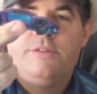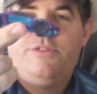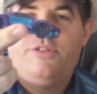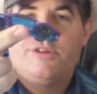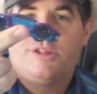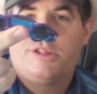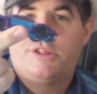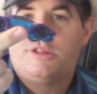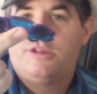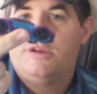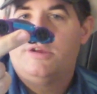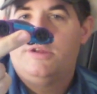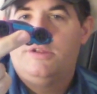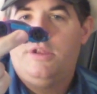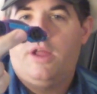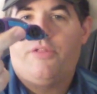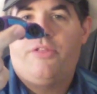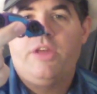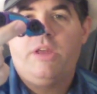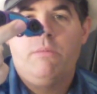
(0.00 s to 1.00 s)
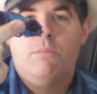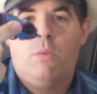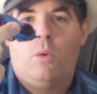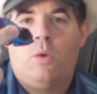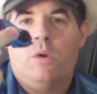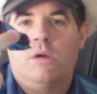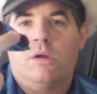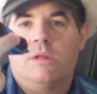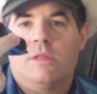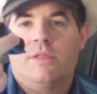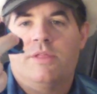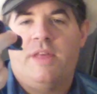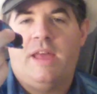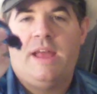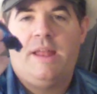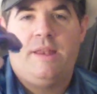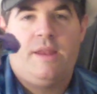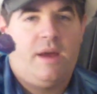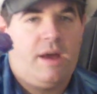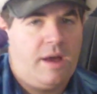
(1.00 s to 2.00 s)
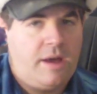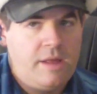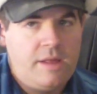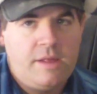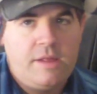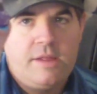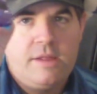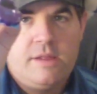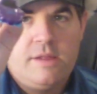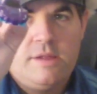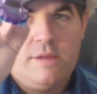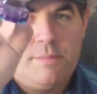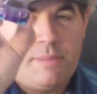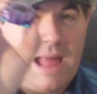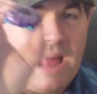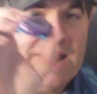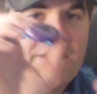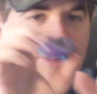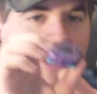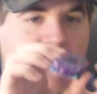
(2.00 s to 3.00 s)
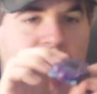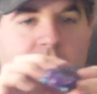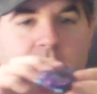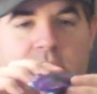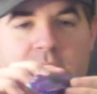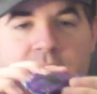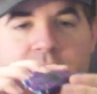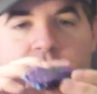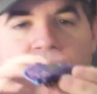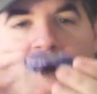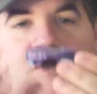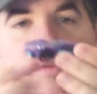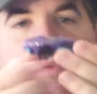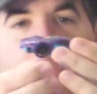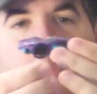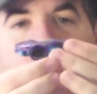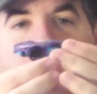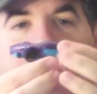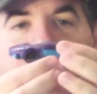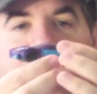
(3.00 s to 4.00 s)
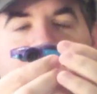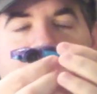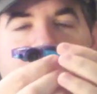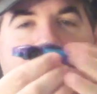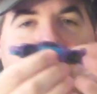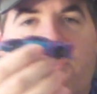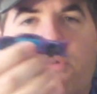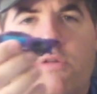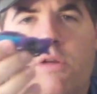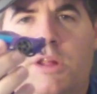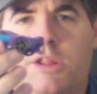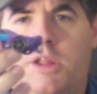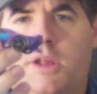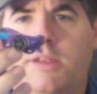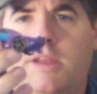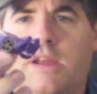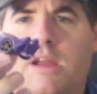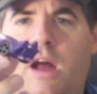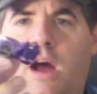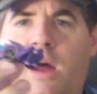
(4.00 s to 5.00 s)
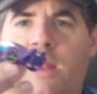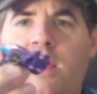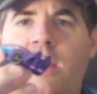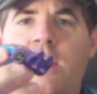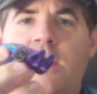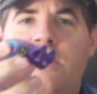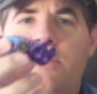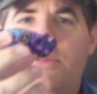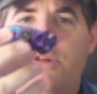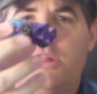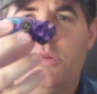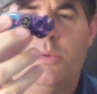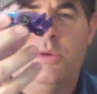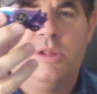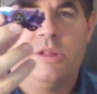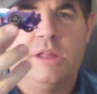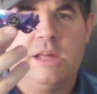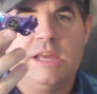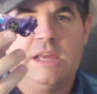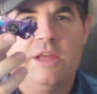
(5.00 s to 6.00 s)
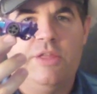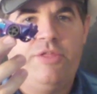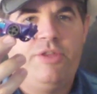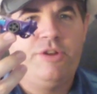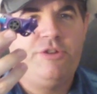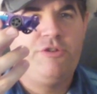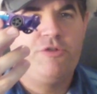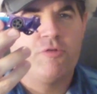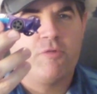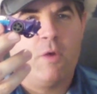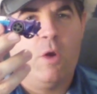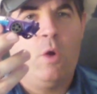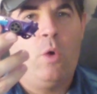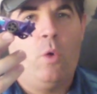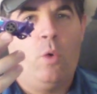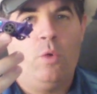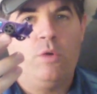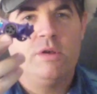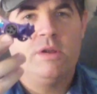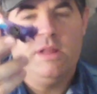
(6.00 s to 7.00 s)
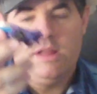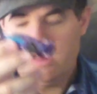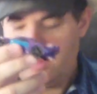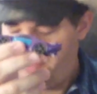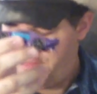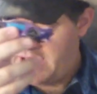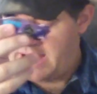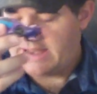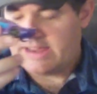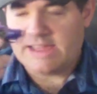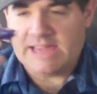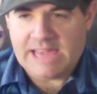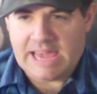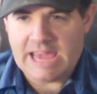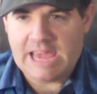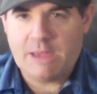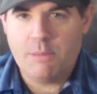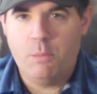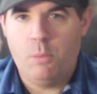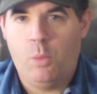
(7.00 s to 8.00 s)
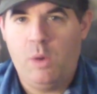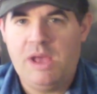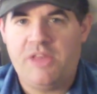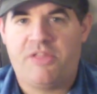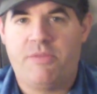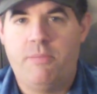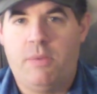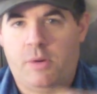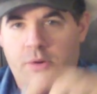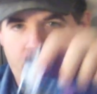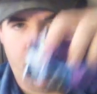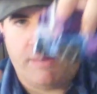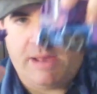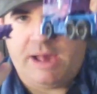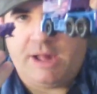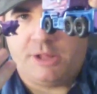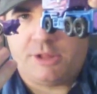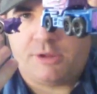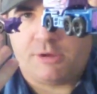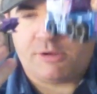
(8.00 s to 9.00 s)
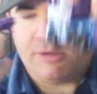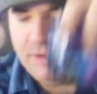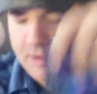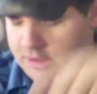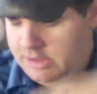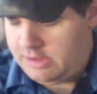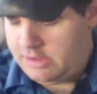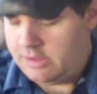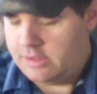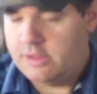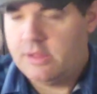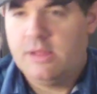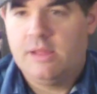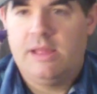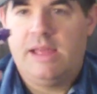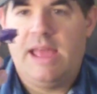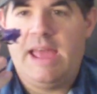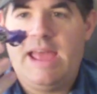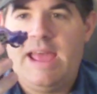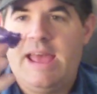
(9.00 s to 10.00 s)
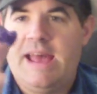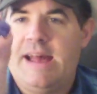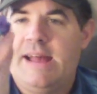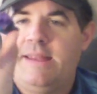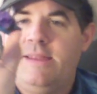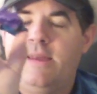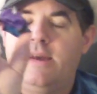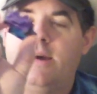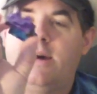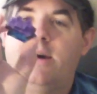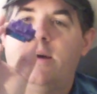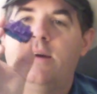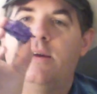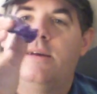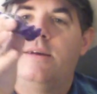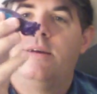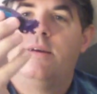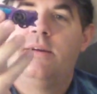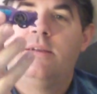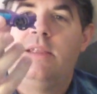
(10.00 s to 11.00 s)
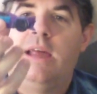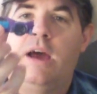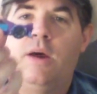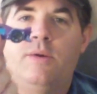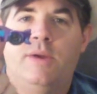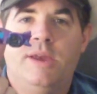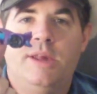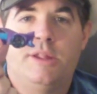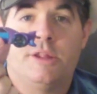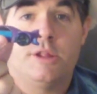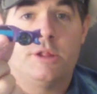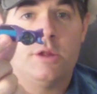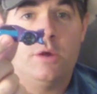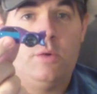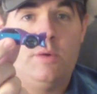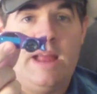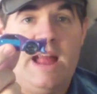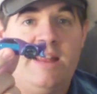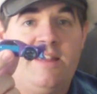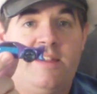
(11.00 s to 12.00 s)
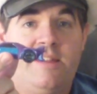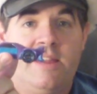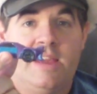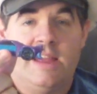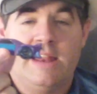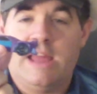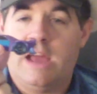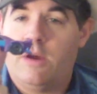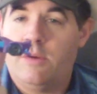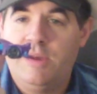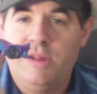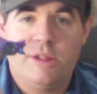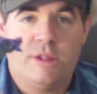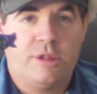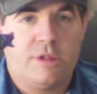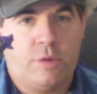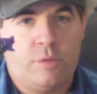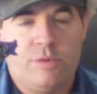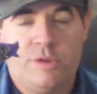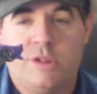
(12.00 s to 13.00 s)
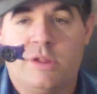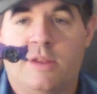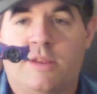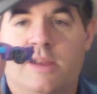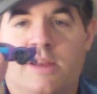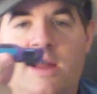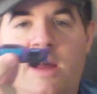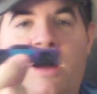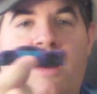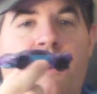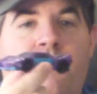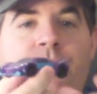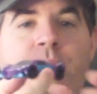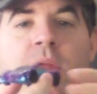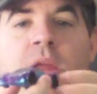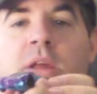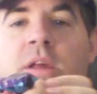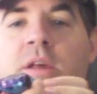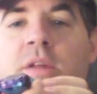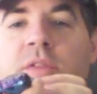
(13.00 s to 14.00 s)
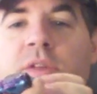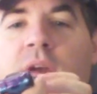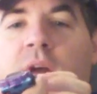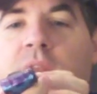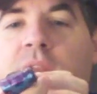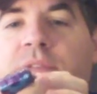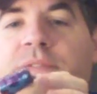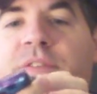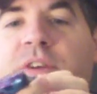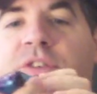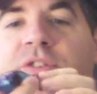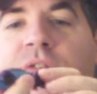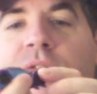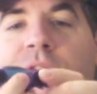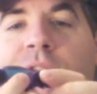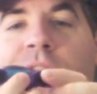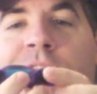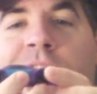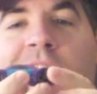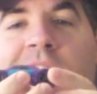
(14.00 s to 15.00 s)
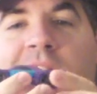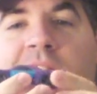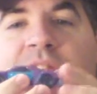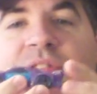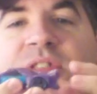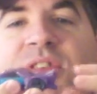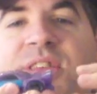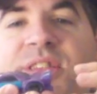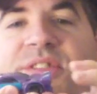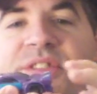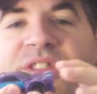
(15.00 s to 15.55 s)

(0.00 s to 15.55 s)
just nothing more than Blackjack was never a Stunticon. This was like the drone that came with Motormaster, and now he's his own entity. Now he's his own Stunticon, the unofficial 6th